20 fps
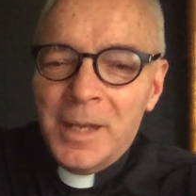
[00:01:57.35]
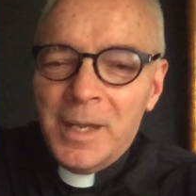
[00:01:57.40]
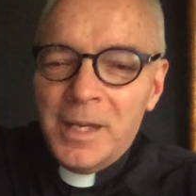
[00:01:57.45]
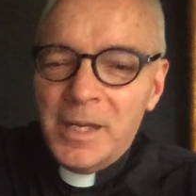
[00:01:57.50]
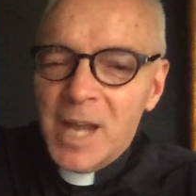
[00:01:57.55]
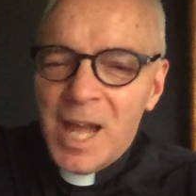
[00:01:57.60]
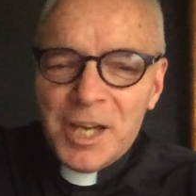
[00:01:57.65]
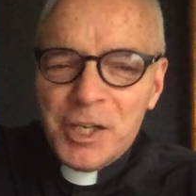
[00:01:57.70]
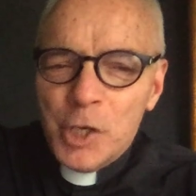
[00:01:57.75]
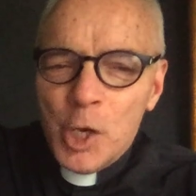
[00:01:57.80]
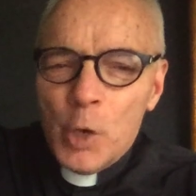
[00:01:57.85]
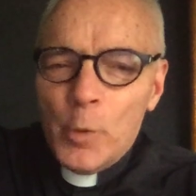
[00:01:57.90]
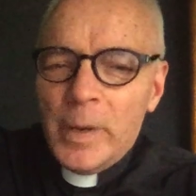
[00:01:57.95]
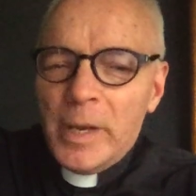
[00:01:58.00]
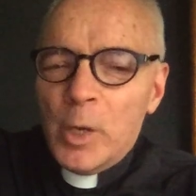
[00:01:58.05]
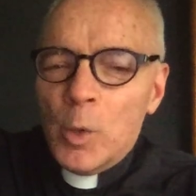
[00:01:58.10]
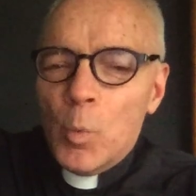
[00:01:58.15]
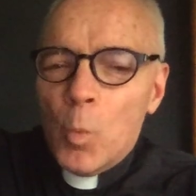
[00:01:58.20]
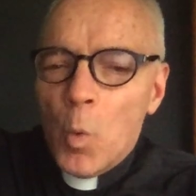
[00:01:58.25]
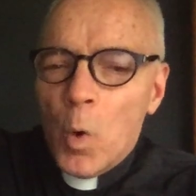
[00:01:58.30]
not
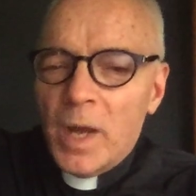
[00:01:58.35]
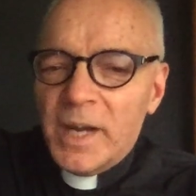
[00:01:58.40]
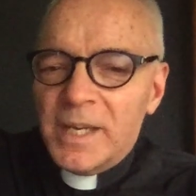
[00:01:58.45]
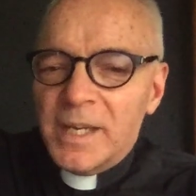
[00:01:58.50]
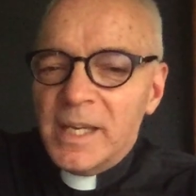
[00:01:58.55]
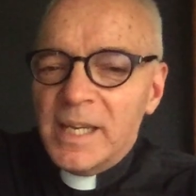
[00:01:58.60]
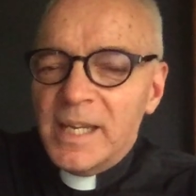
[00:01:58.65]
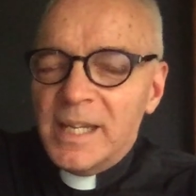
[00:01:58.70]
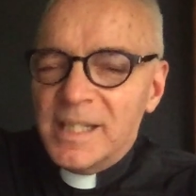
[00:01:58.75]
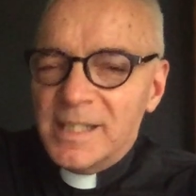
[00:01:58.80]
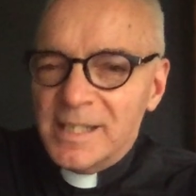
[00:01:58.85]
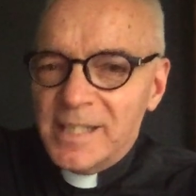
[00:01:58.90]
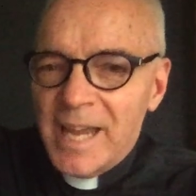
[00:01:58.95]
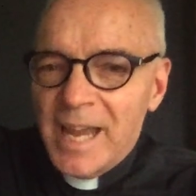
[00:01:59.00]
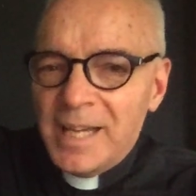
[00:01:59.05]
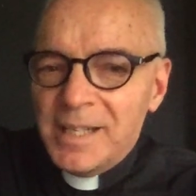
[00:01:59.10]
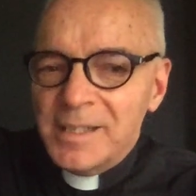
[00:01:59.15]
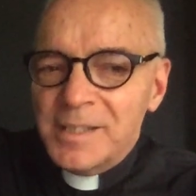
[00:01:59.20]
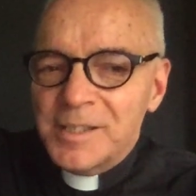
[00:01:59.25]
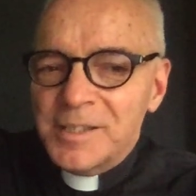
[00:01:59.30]
knowing what is
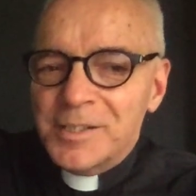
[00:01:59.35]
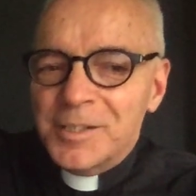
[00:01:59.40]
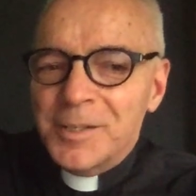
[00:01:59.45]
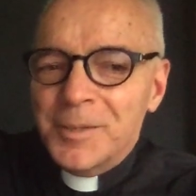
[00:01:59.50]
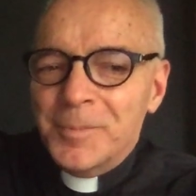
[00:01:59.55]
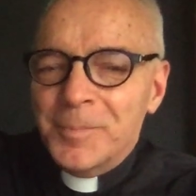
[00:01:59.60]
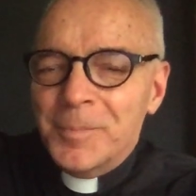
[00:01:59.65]
next